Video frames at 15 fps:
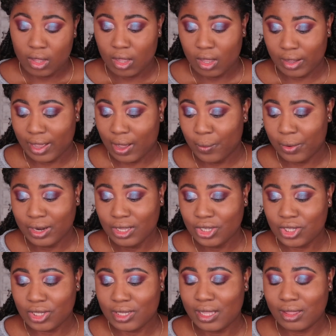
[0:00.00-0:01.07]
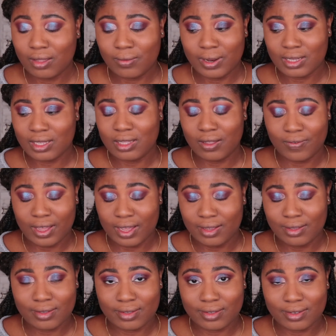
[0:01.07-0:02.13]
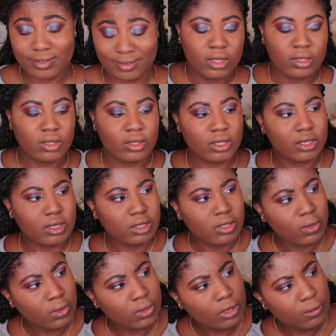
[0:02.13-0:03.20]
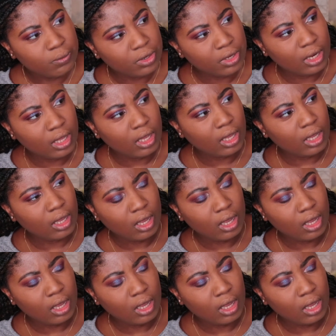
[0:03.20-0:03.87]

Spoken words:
Okay, we're gonna set the rest of the face. So this is the Huda Beauty